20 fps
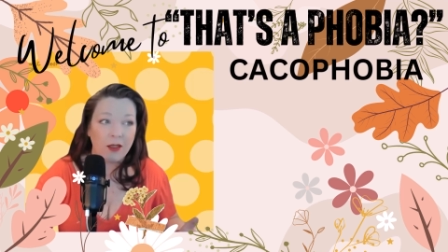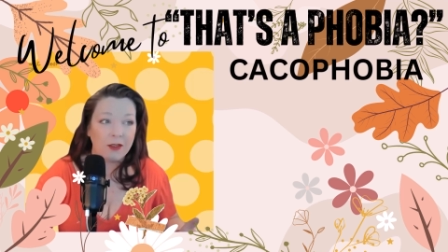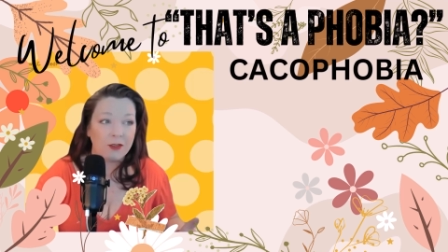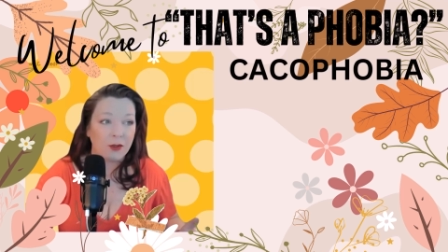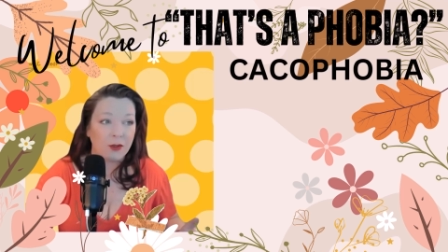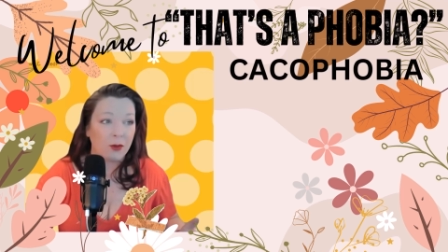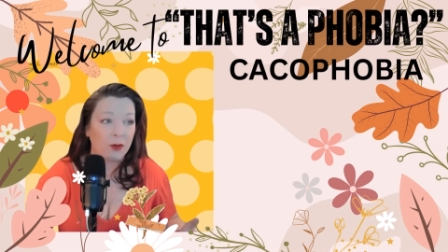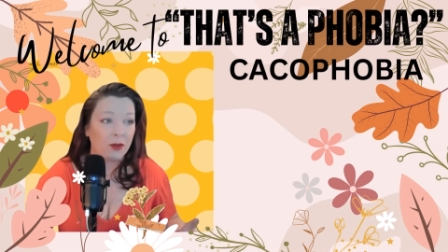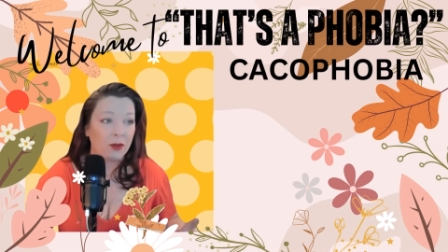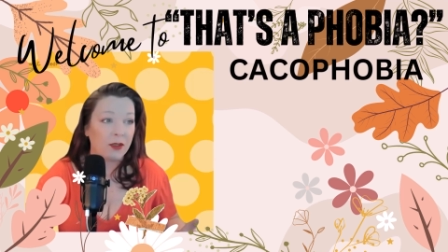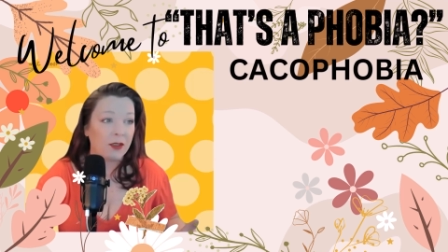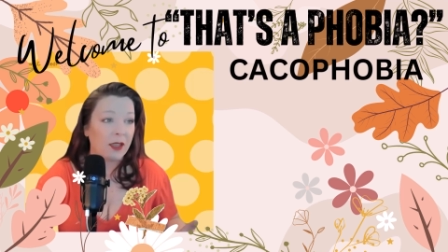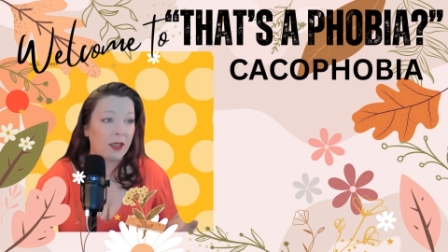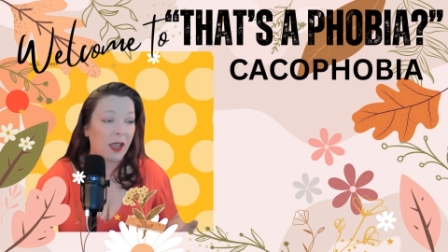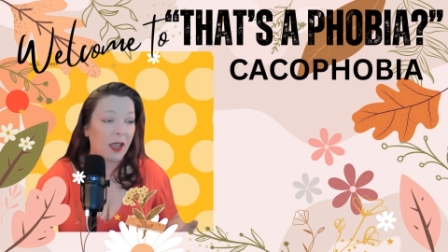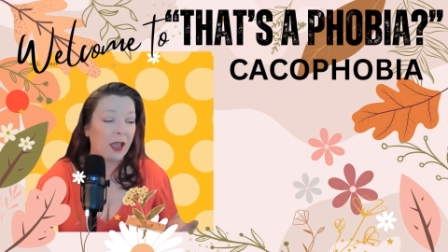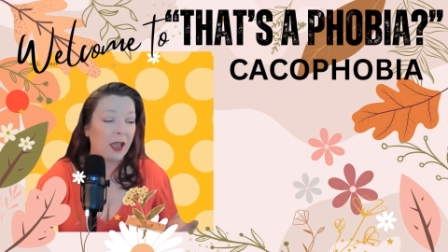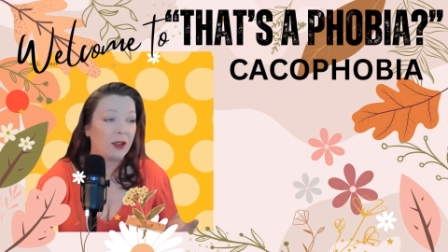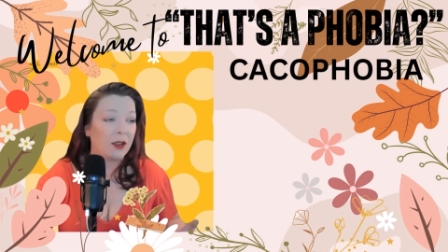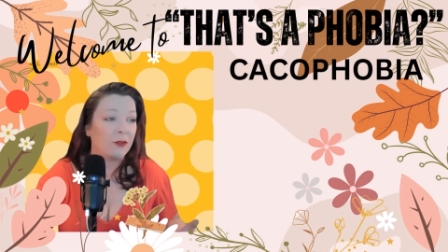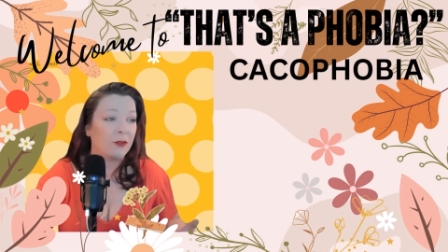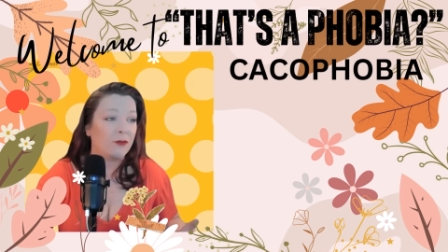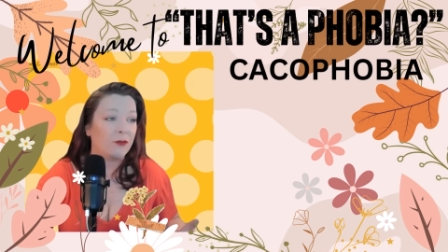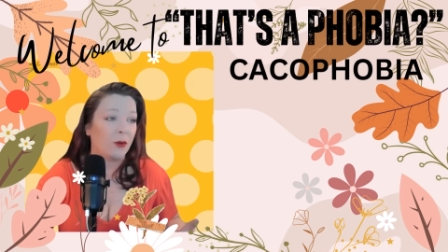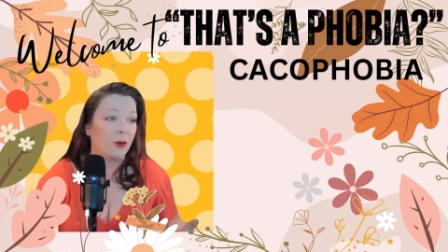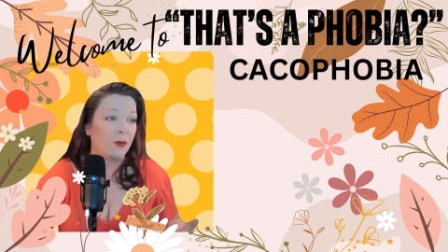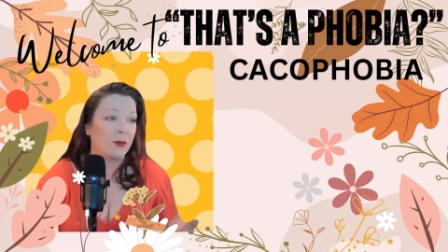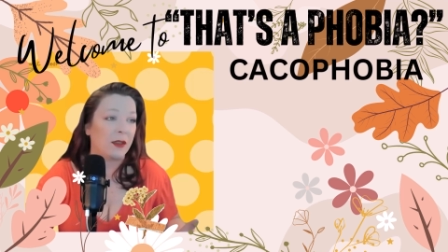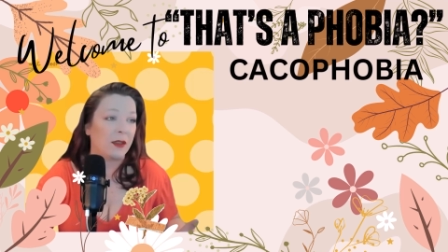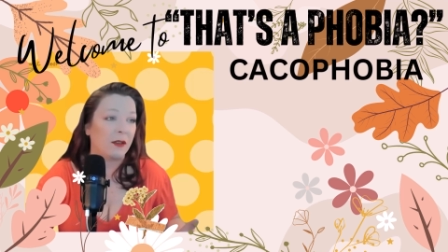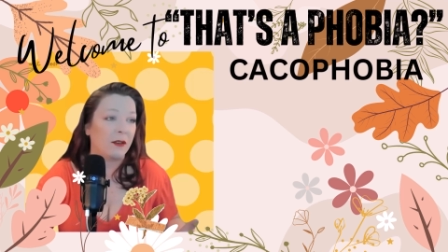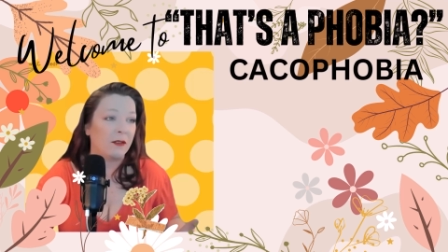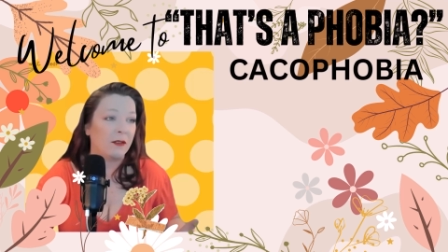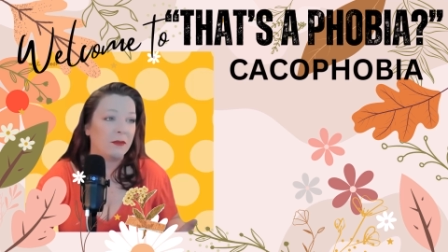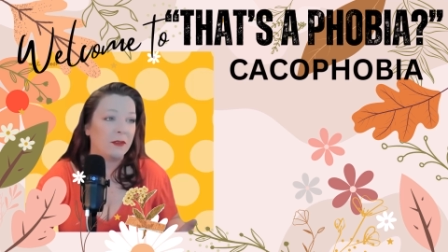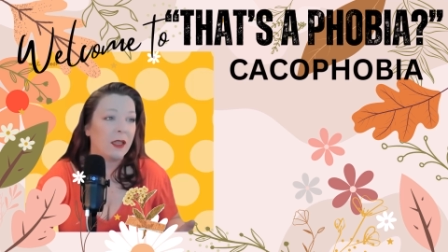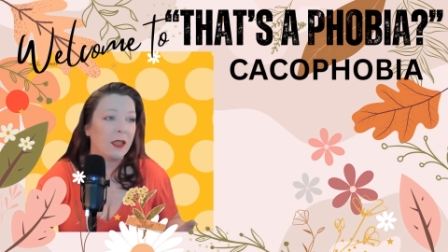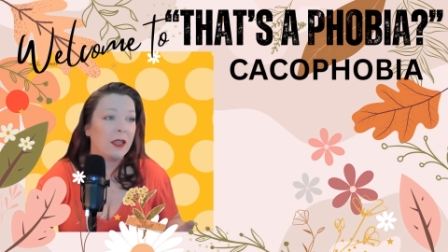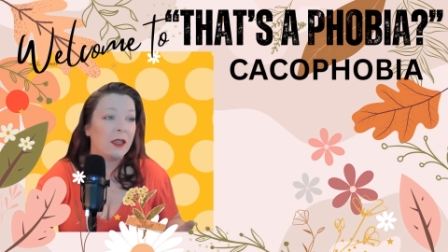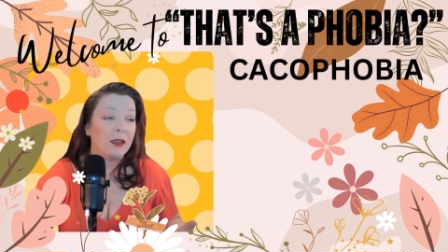So, cacophobia
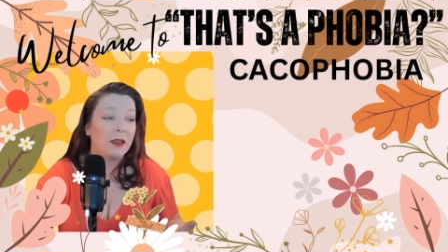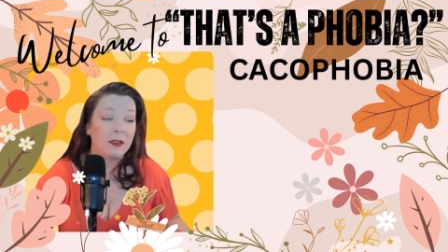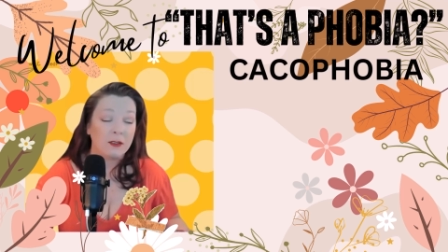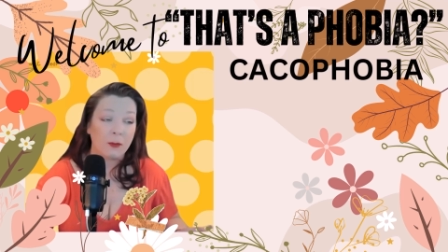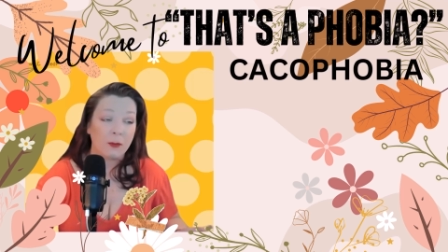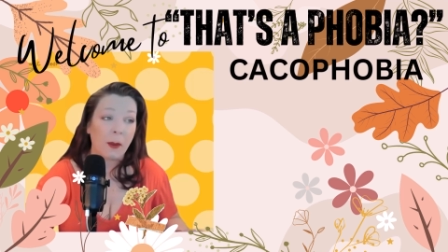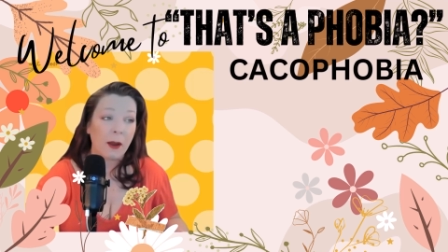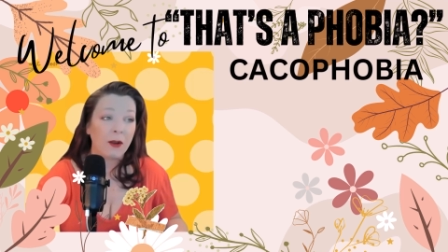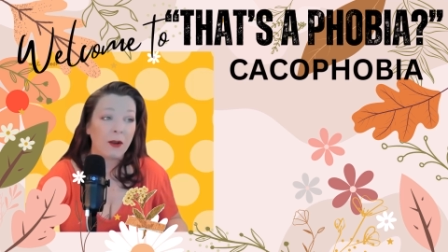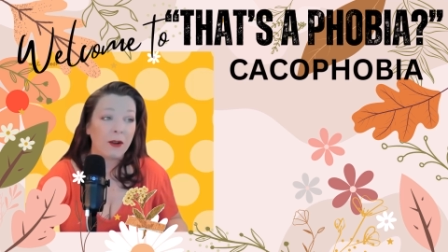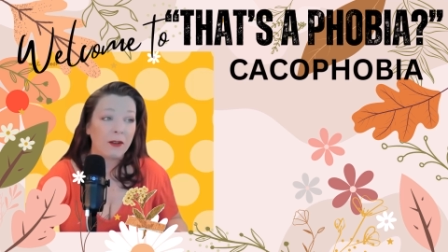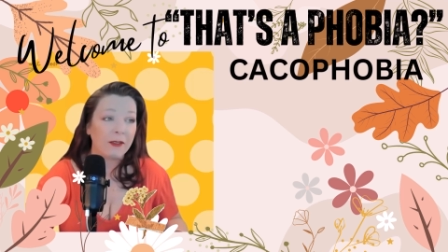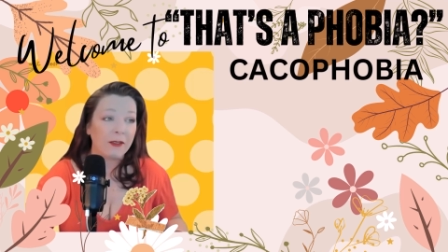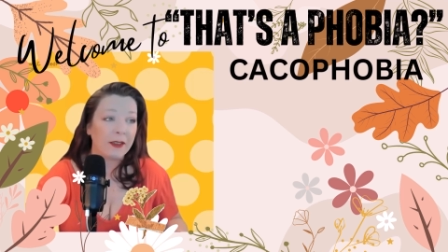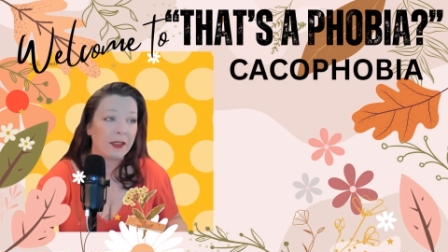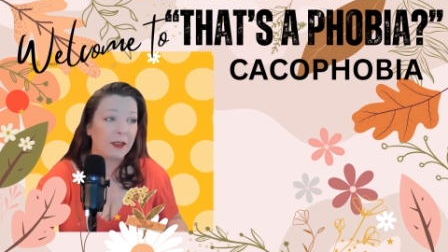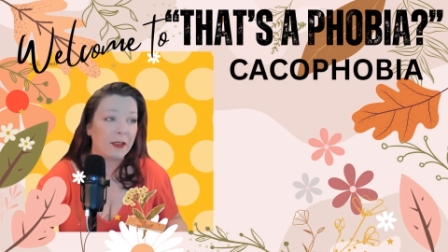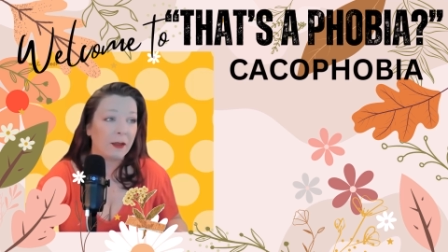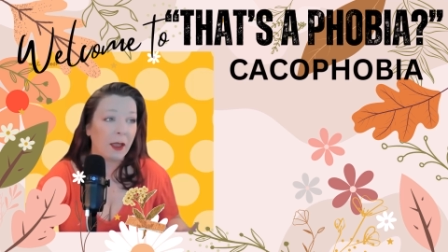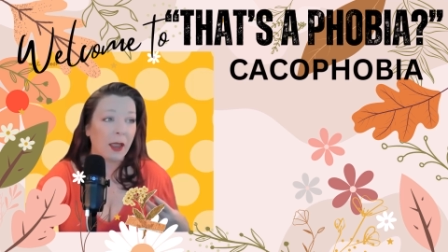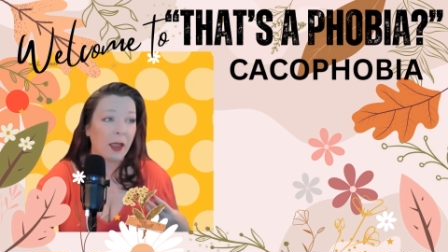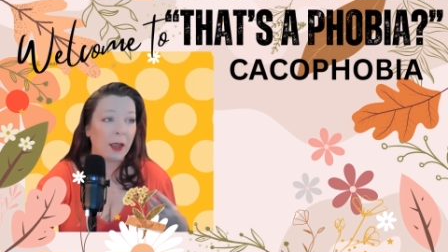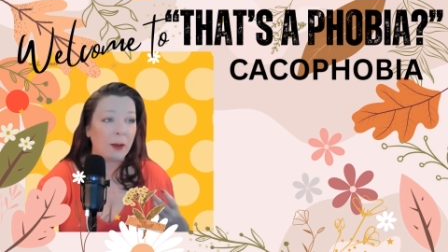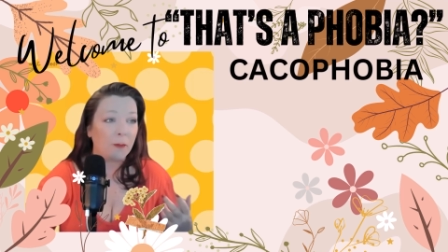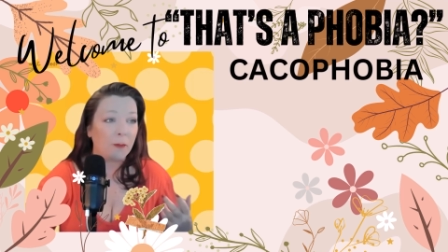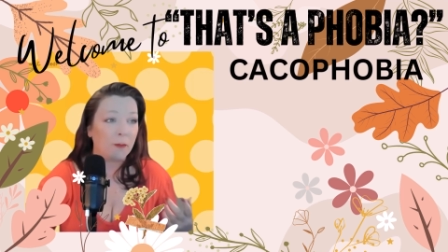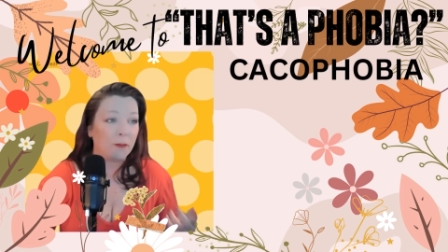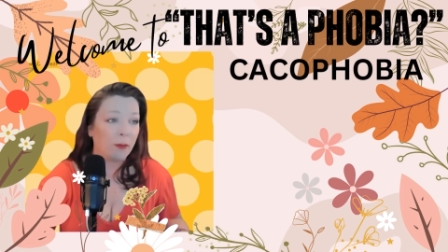is apparently a